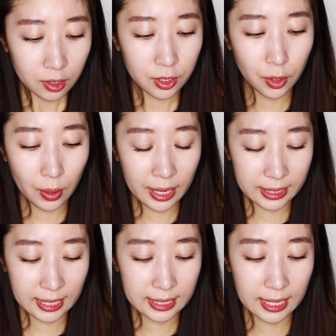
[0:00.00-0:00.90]
So
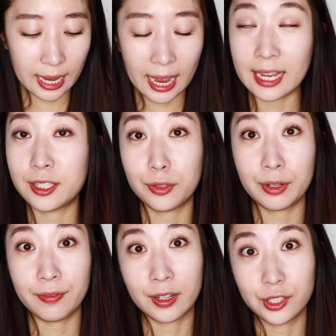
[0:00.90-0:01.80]
it says that it has
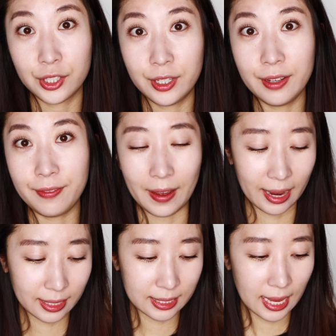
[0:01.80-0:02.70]
3 functional
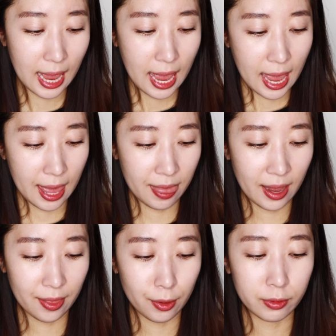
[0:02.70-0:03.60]
effects, and
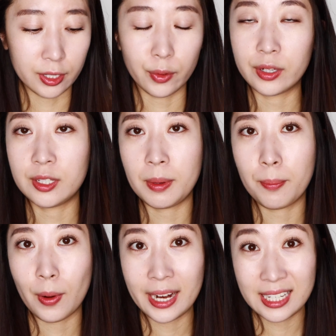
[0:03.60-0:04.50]
that those are going to be
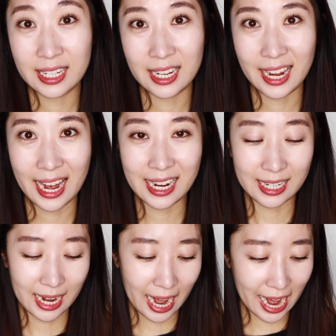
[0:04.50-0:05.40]
brightening,
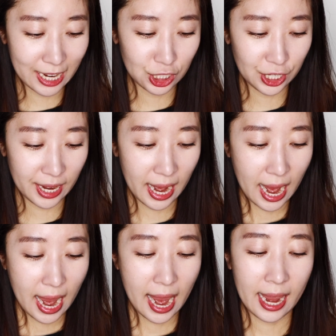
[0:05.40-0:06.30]
anti-aging,
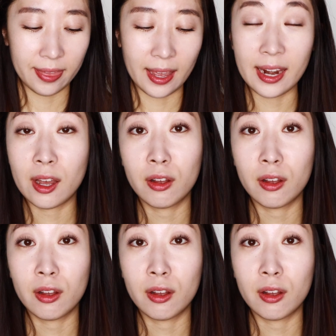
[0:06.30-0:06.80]
and that it